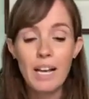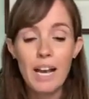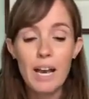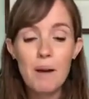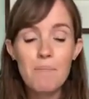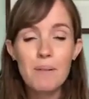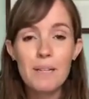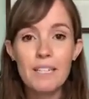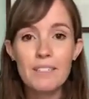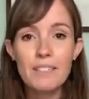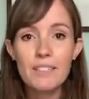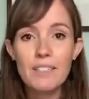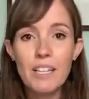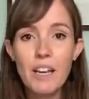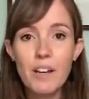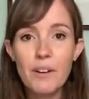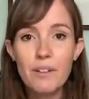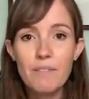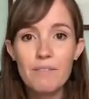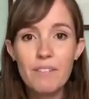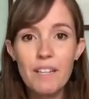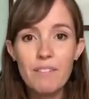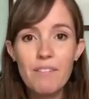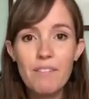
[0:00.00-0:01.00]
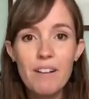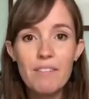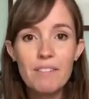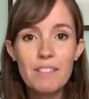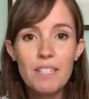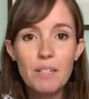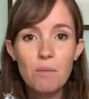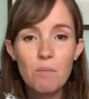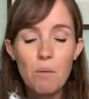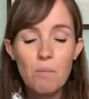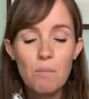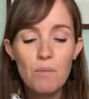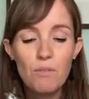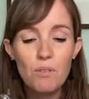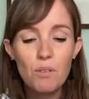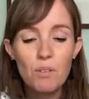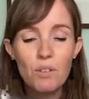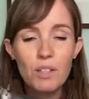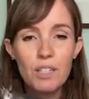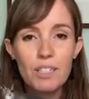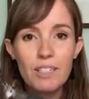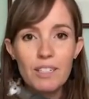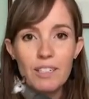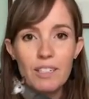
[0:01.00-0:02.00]
okapis. So if you've never seen one before,
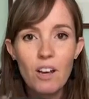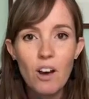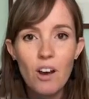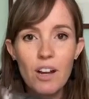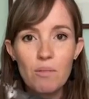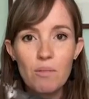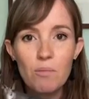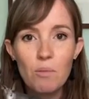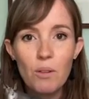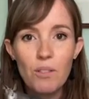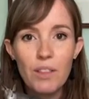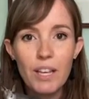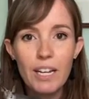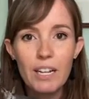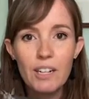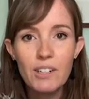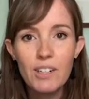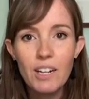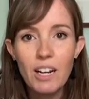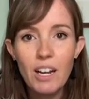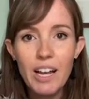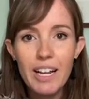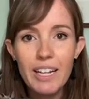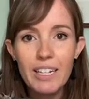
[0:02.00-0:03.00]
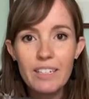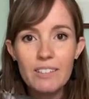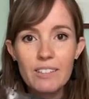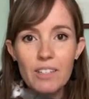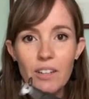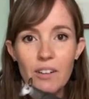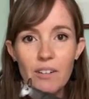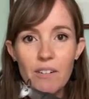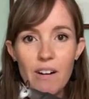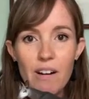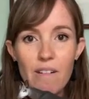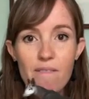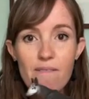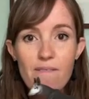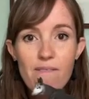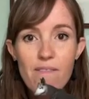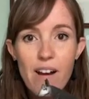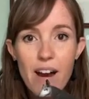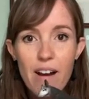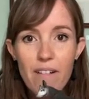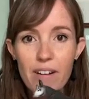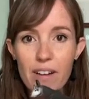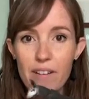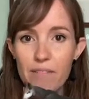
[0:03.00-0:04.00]
this is kind of what they look like. So they're a
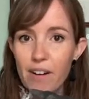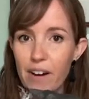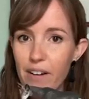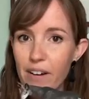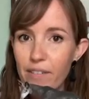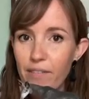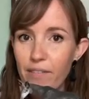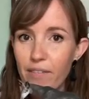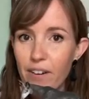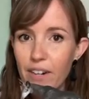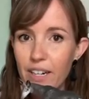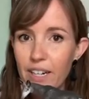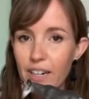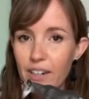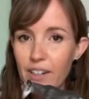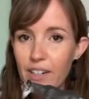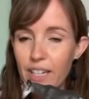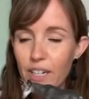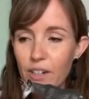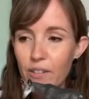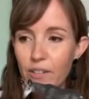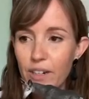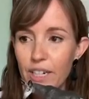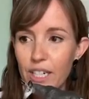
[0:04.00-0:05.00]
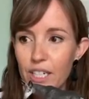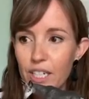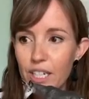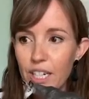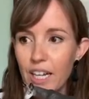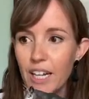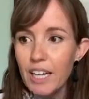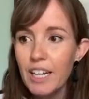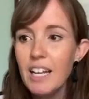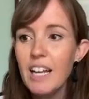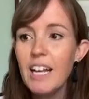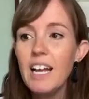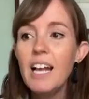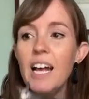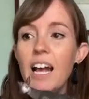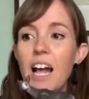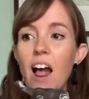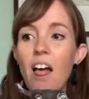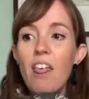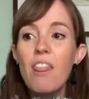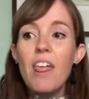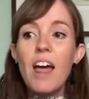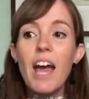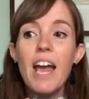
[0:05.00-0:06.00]
very, very funny looking creature.
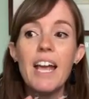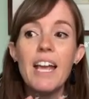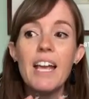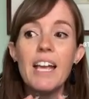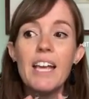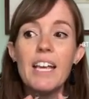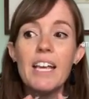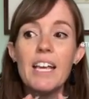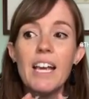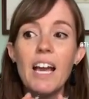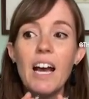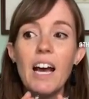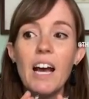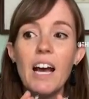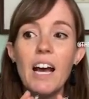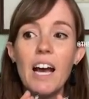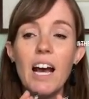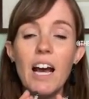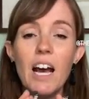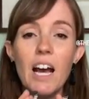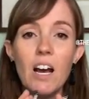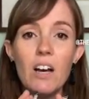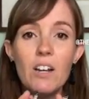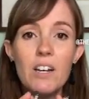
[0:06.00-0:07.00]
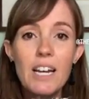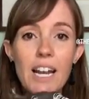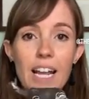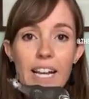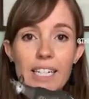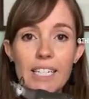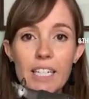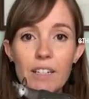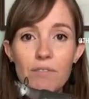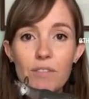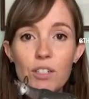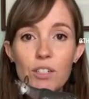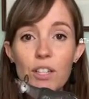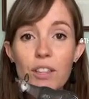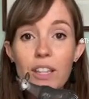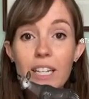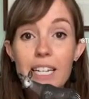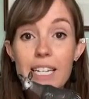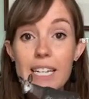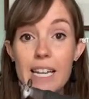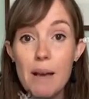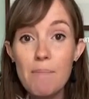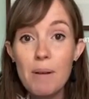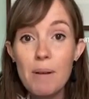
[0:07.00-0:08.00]
They are native to the
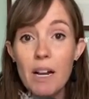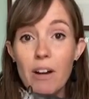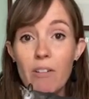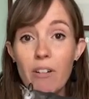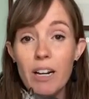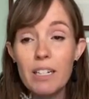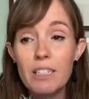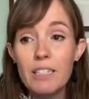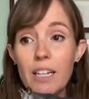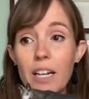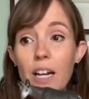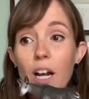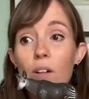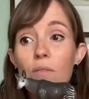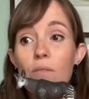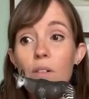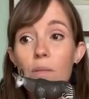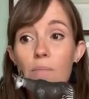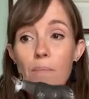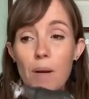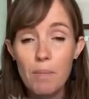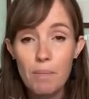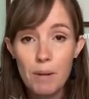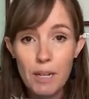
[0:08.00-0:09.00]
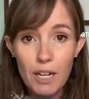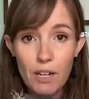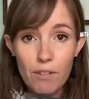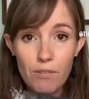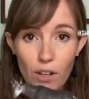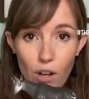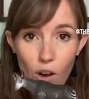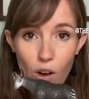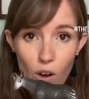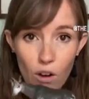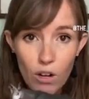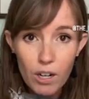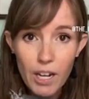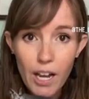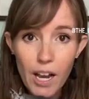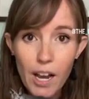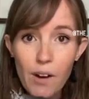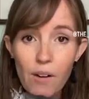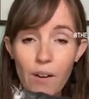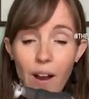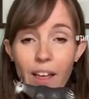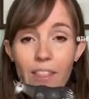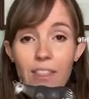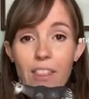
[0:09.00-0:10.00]
Democratic Republic of the
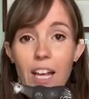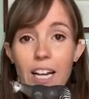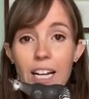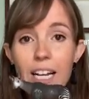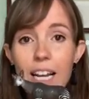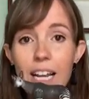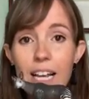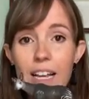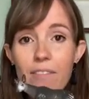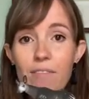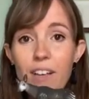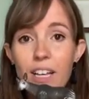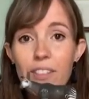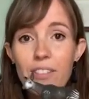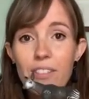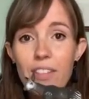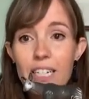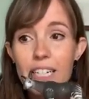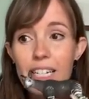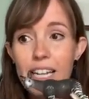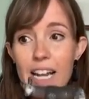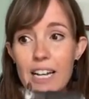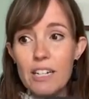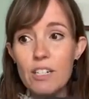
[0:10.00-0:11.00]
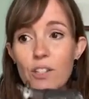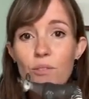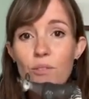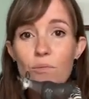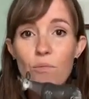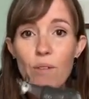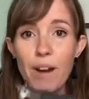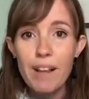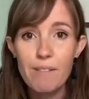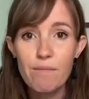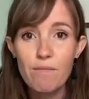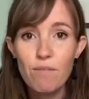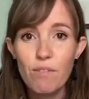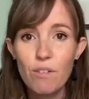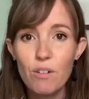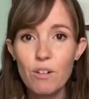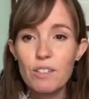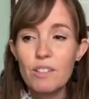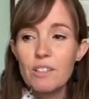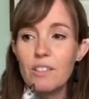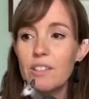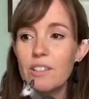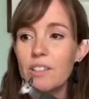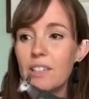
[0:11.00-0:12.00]
Congo, and they live in the dense
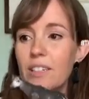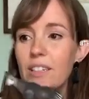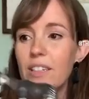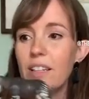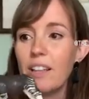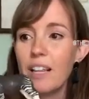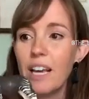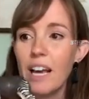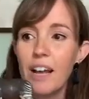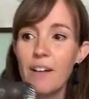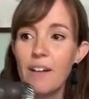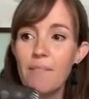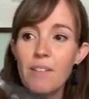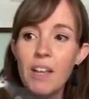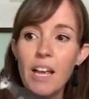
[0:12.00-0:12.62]
rainforests that are there.